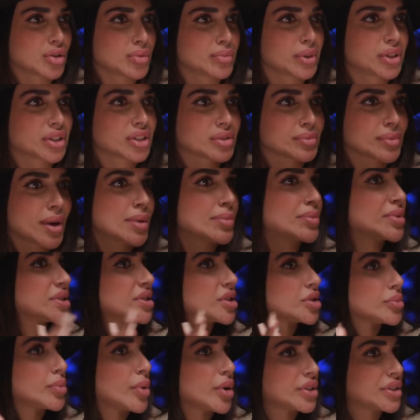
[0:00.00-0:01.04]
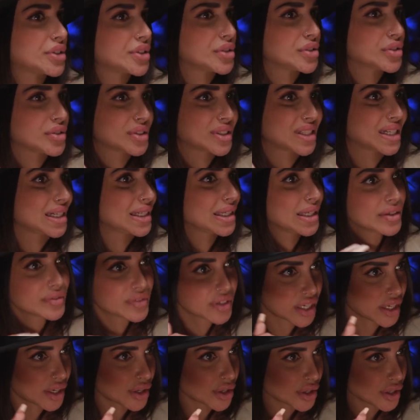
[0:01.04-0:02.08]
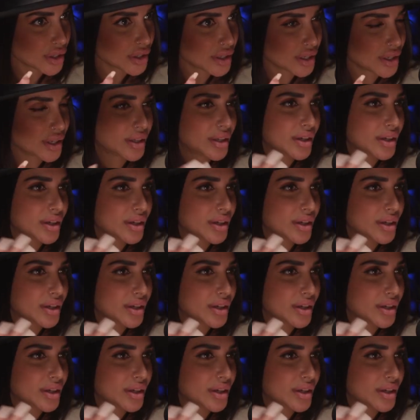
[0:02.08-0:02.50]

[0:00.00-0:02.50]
because my business partners didn't live here.